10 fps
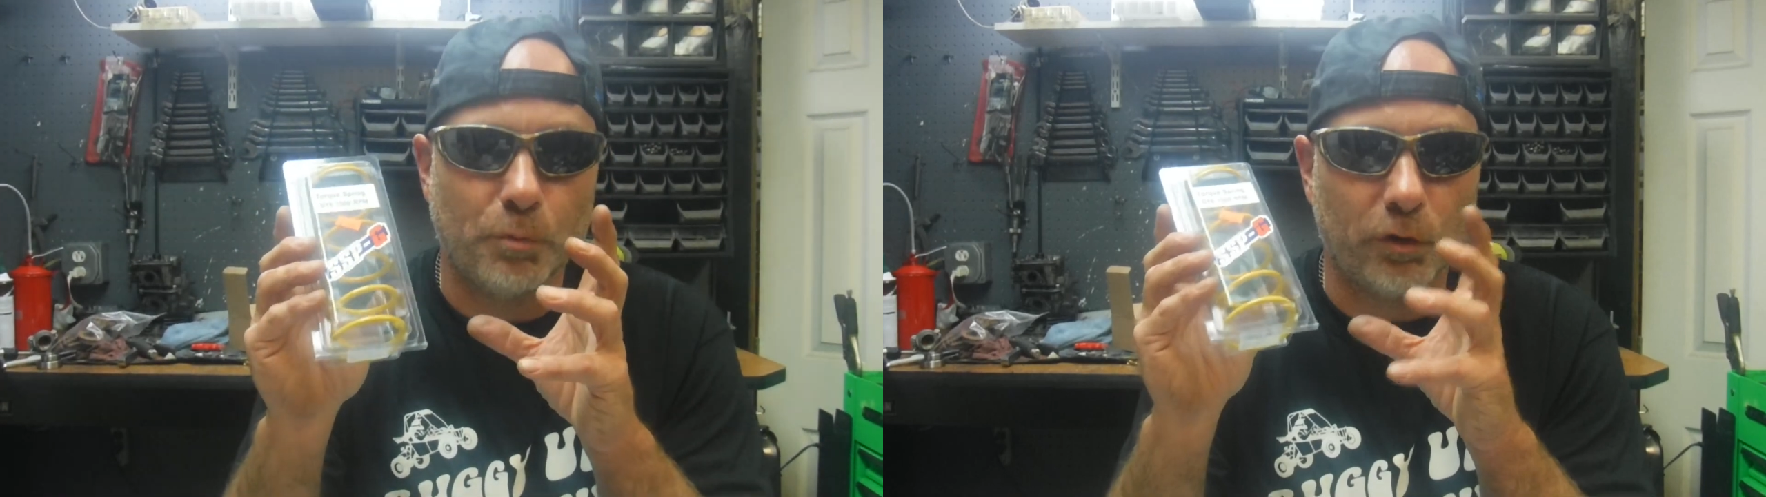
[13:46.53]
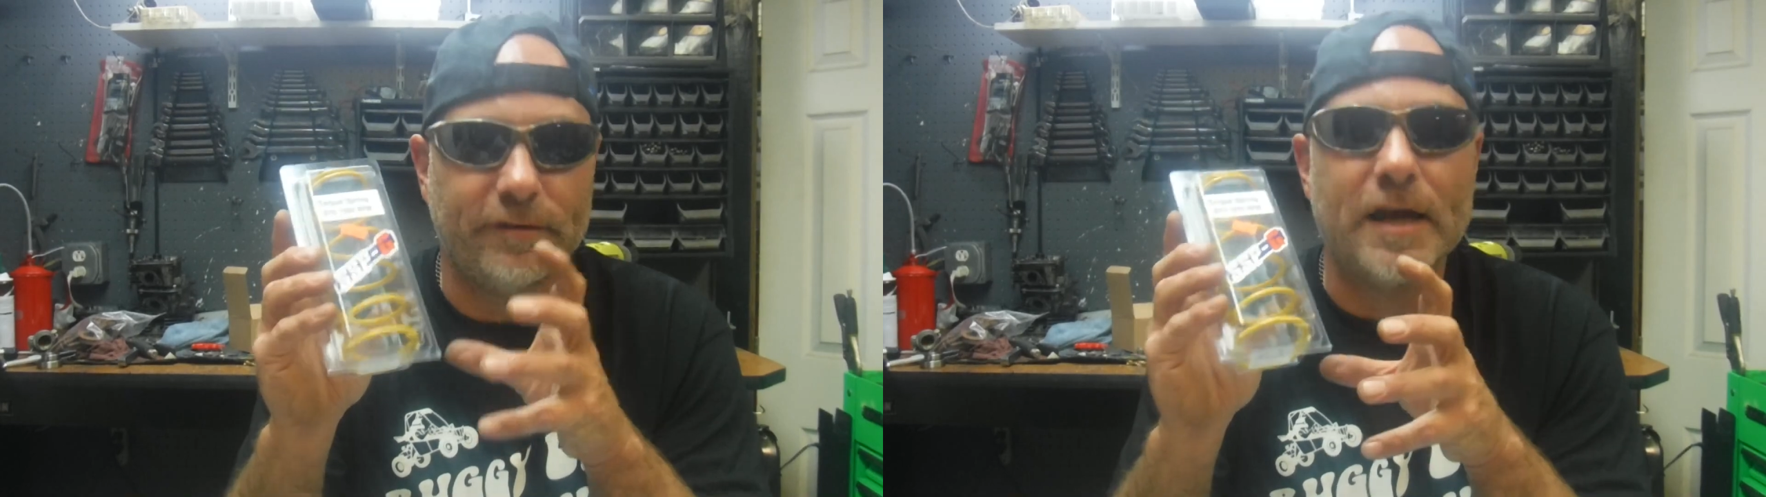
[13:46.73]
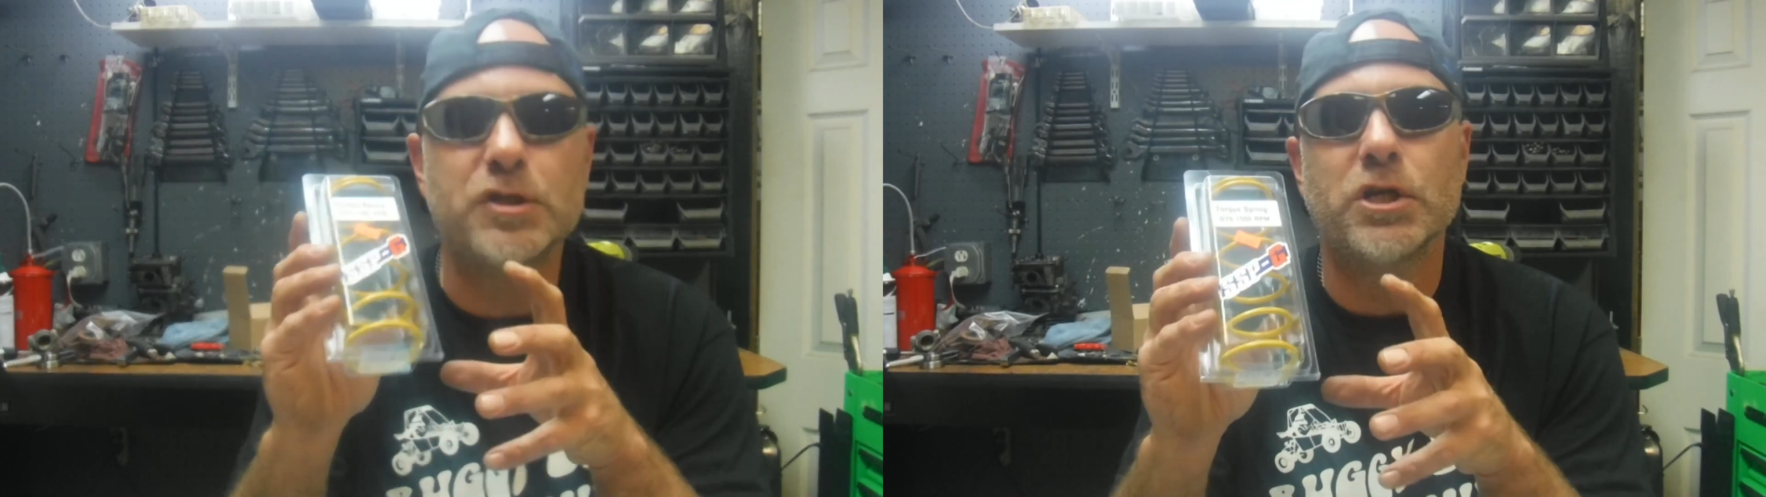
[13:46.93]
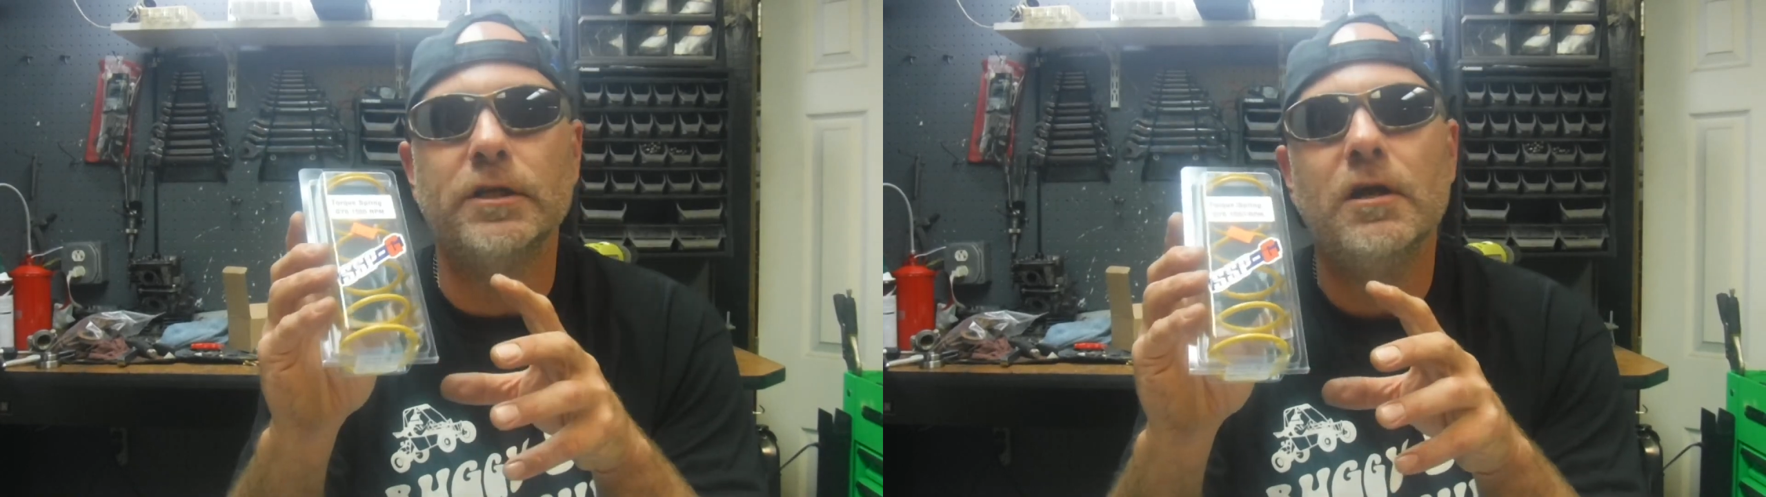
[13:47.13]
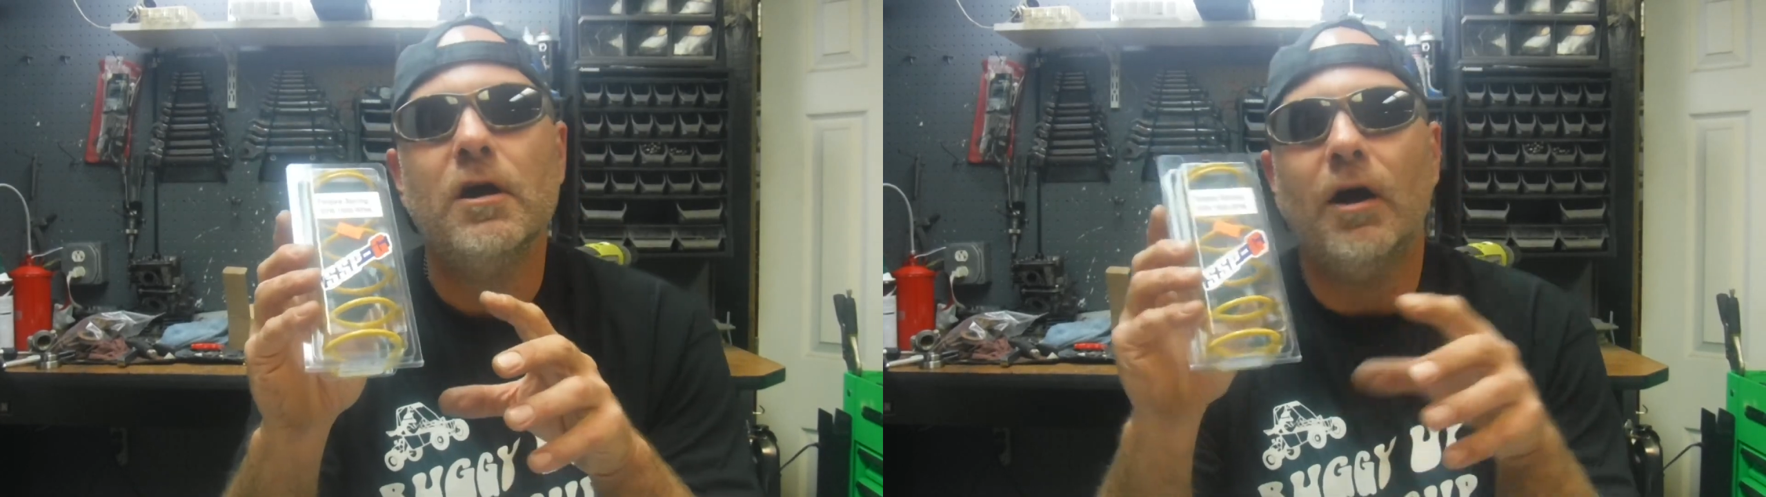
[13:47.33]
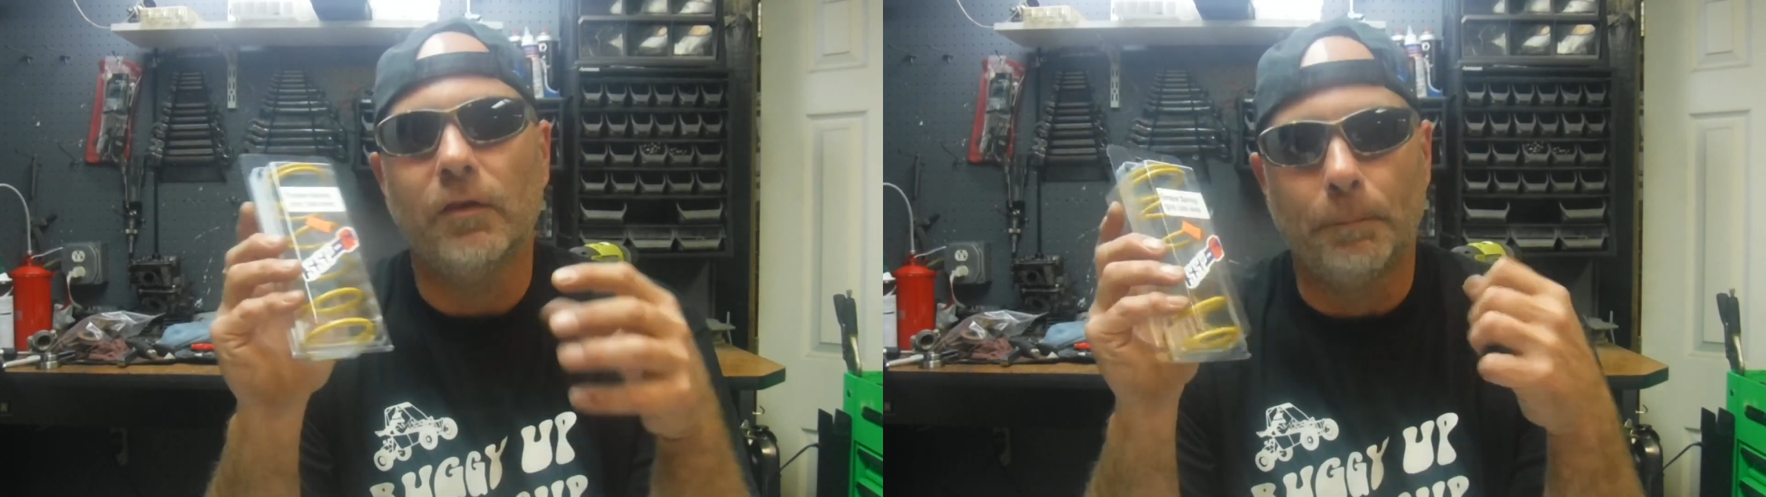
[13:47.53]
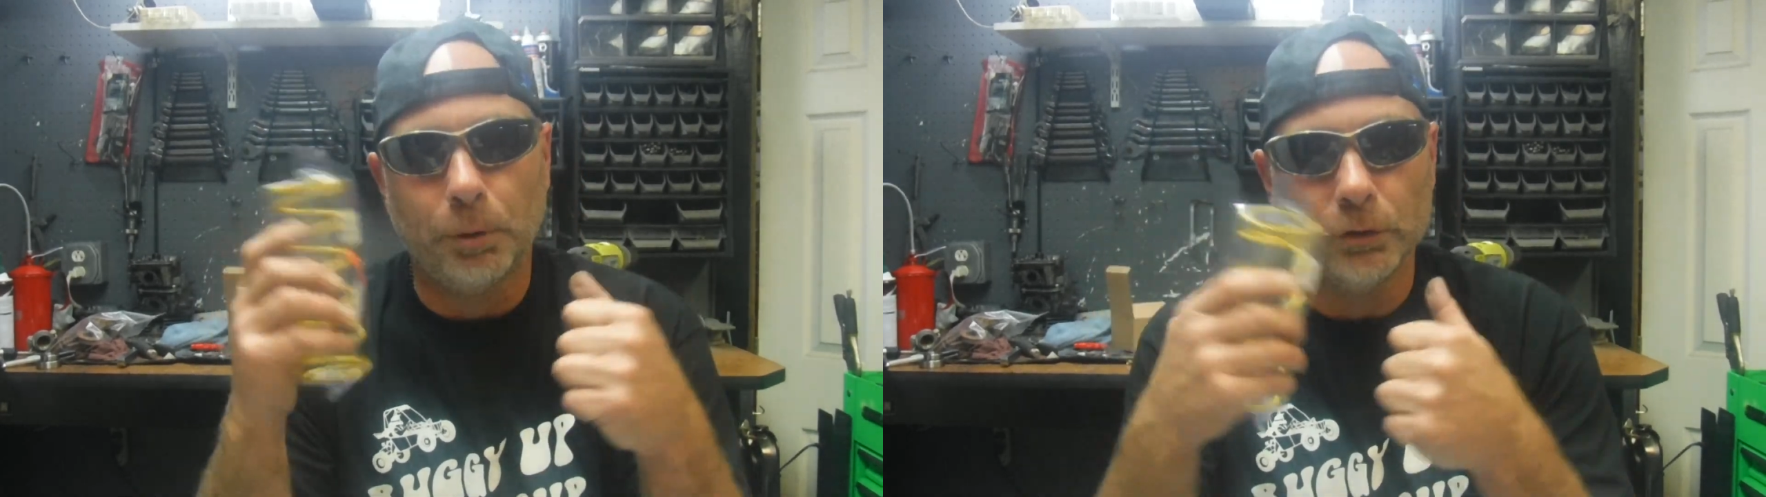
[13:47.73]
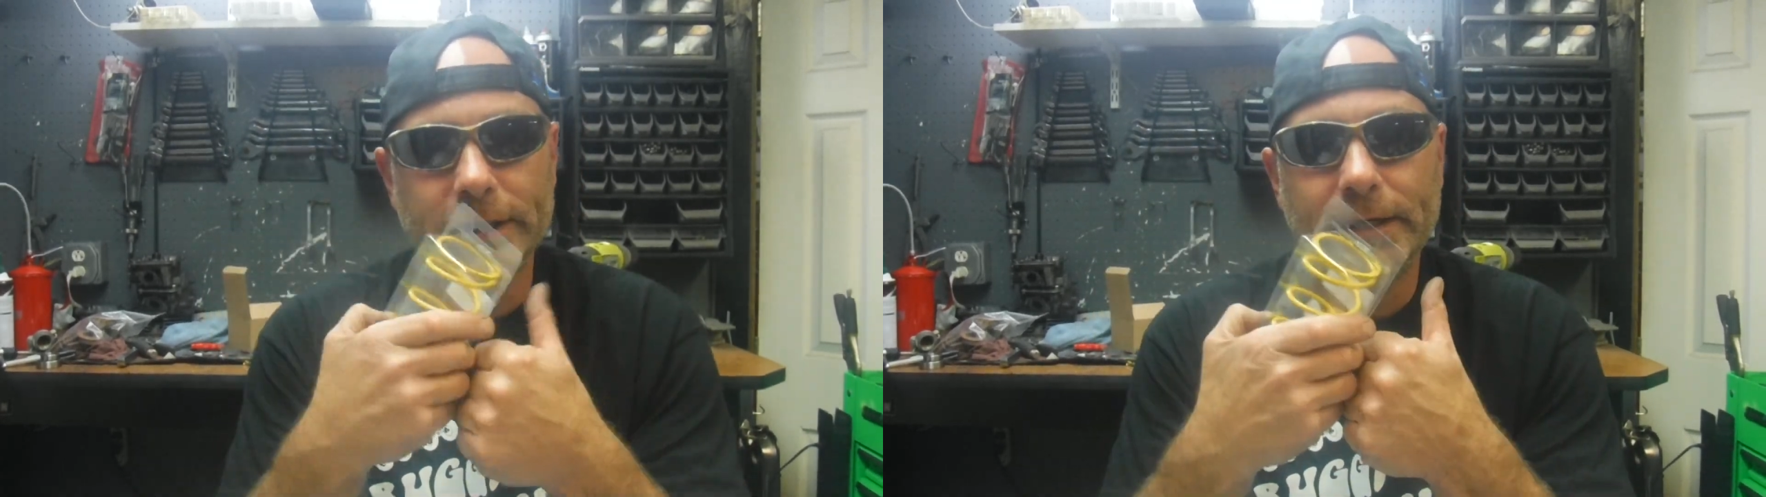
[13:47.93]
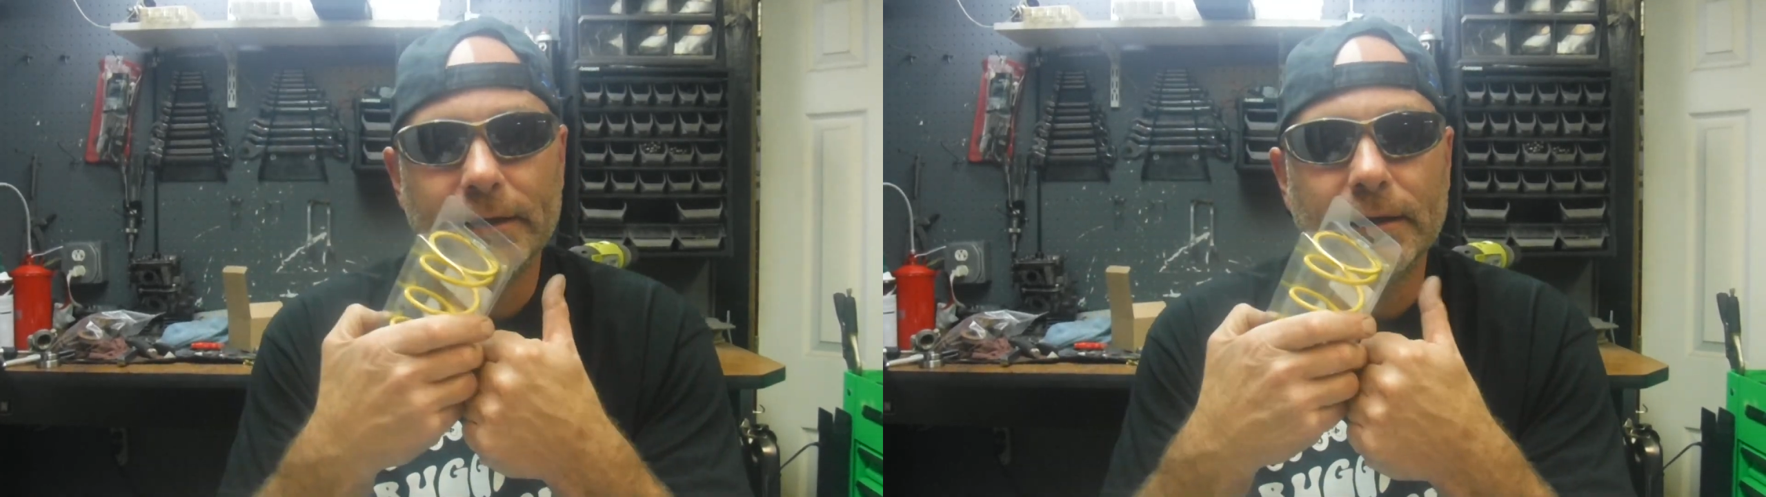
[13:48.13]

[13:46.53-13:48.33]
more tension on the pulley